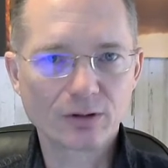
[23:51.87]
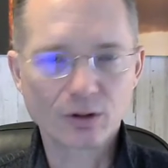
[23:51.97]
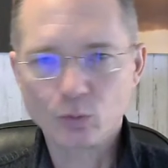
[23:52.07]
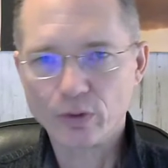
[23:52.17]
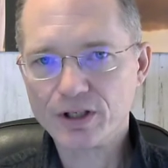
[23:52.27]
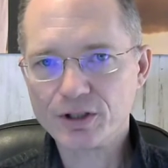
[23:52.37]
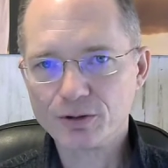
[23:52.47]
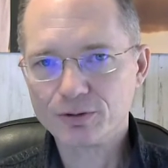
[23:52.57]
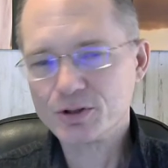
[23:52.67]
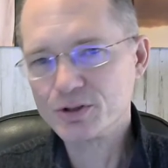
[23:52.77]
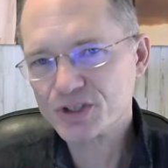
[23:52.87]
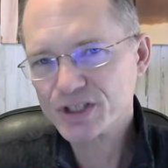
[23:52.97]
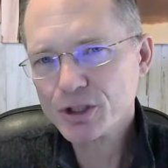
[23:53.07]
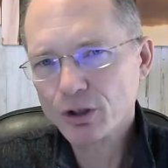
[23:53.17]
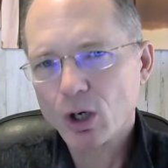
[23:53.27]
within you. Do you see
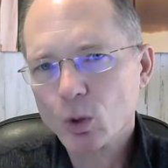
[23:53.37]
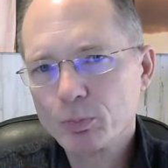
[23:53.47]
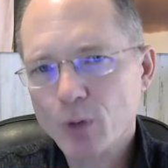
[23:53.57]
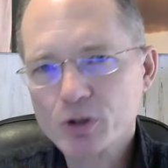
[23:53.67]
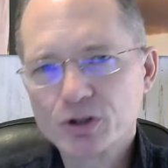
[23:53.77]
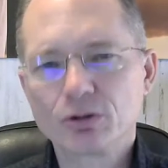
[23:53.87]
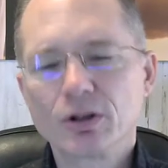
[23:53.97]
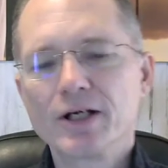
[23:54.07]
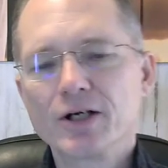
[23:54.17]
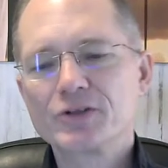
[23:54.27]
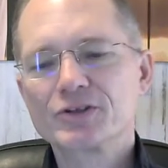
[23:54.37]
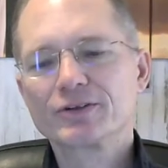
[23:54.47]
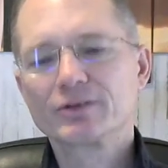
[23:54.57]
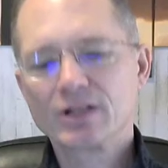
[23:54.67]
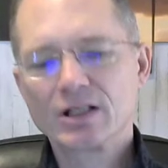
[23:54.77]
your own personal layers?
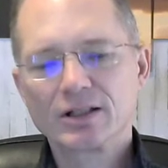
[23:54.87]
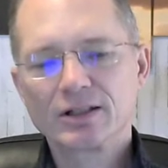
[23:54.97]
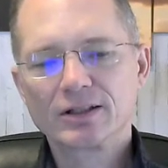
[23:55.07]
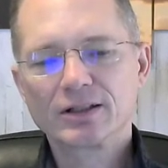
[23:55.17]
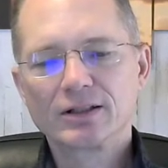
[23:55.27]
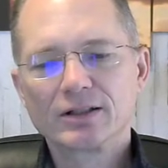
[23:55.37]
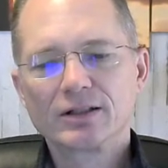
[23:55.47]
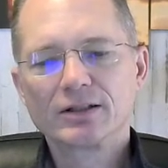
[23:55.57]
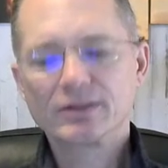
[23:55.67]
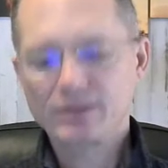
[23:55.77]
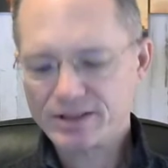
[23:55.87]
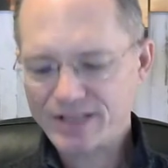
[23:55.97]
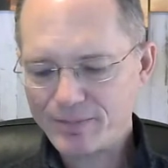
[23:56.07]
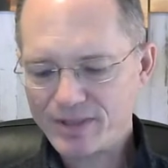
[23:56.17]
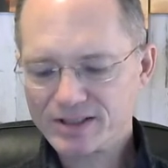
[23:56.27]
Does
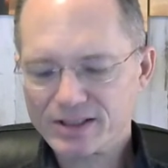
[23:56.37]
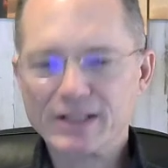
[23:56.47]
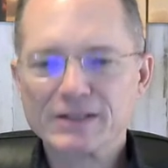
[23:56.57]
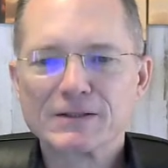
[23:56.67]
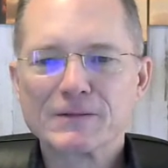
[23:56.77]
that make sense?